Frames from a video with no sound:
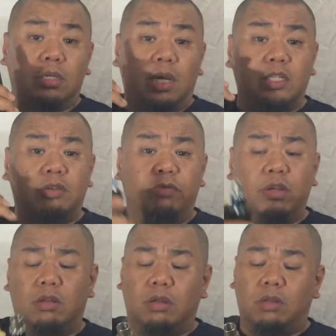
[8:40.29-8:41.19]

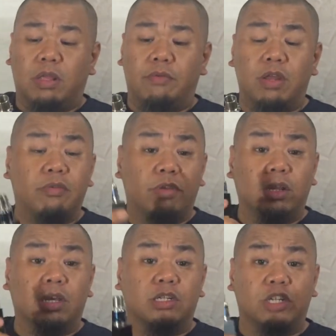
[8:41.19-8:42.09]
they did a
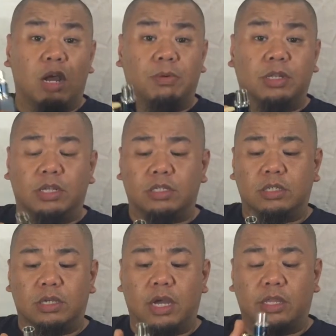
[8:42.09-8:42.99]
really good job on
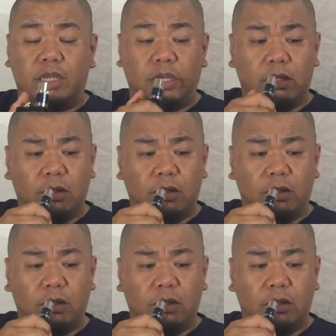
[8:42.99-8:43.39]
this, I think.